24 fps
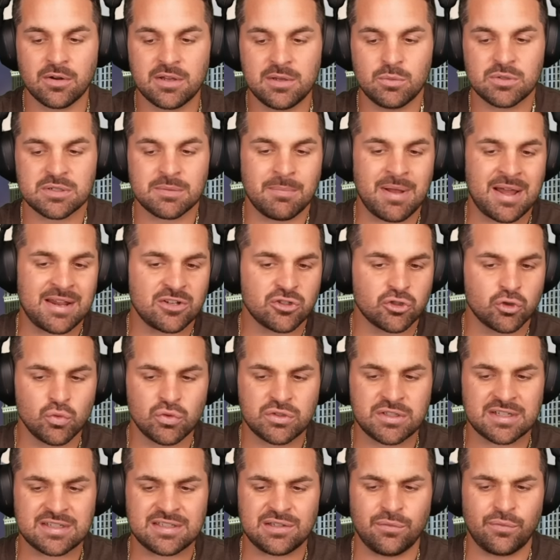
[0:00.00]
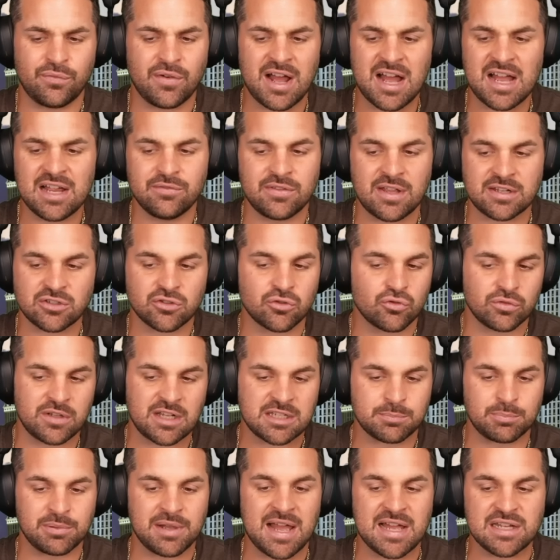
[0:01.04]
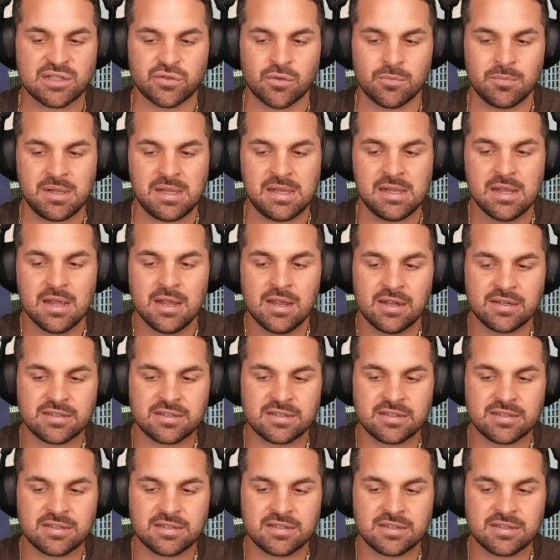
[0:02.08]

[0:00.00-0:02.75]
He was a minus 265. That's blasphemy.